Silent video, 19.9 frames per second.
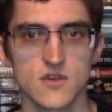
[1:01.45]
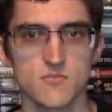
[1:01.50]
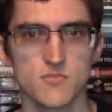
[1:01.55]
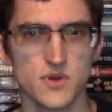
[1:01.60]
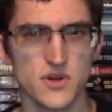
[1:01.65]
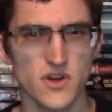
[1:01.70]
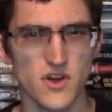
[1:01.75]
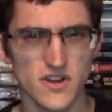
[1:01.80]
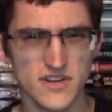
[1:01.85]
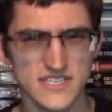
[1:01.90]

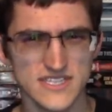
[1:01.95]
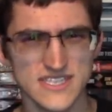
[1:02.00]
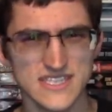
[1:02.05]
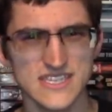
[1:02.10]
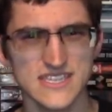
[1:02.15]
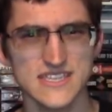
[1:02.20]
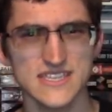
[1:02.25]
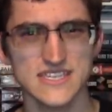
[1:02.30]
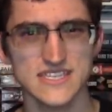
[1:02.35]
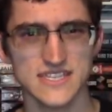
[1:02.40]
But
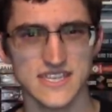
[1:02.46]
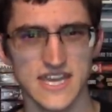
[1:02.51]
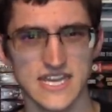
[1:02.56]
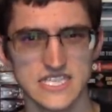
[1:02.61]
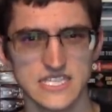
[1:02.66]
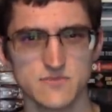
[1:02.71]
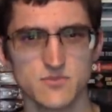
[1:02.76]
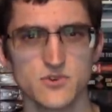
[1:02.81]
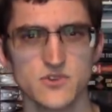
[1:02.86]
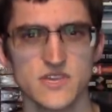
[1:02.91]
honestly, this
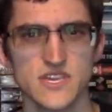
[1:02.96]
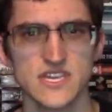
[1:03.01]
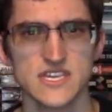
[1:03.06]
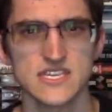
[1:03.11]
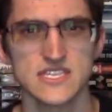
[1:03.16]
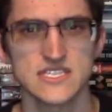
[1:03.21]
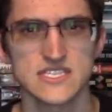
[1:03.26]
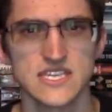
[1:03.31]
last book is